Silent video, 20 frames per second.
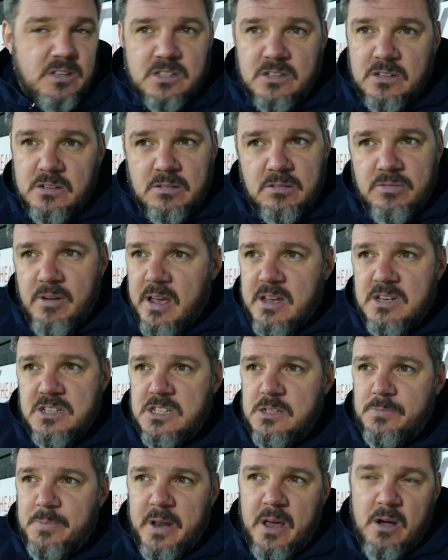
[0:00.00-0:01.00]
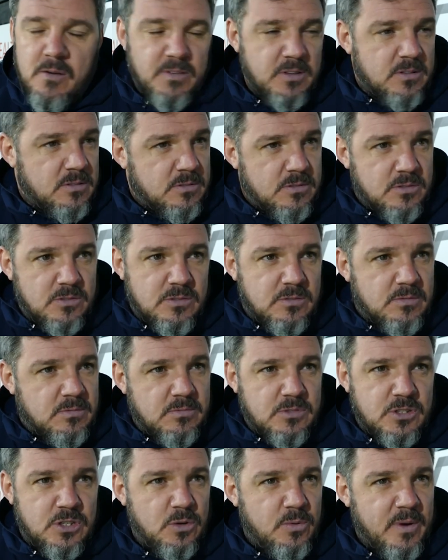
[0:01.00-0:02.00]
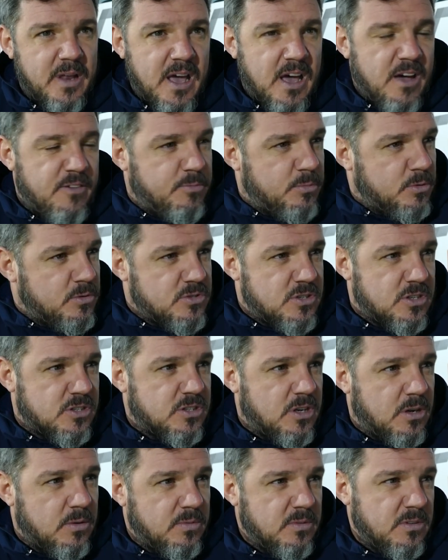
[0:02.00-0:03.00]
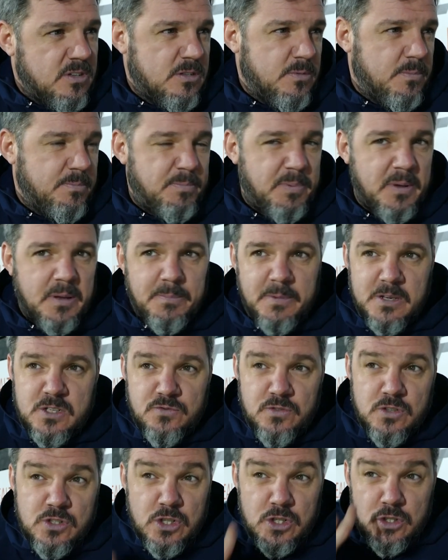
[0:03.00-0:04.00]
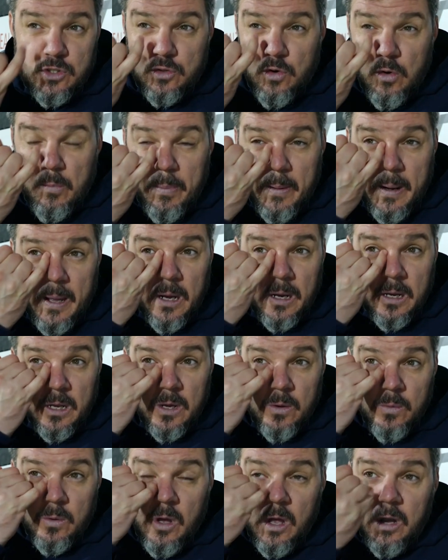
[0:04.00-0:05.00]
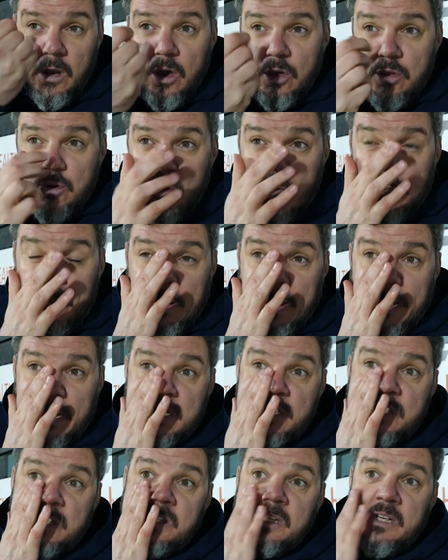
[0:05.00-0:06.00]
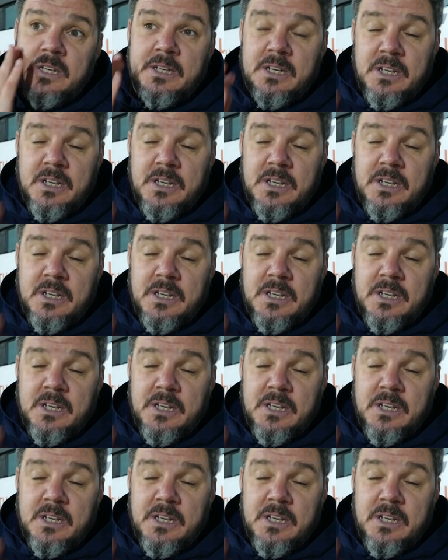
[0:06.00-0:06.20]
It's crazy. He's been out for 2.5 months or so. He's a big miss for us. He's a young player. We've got a lot of young players.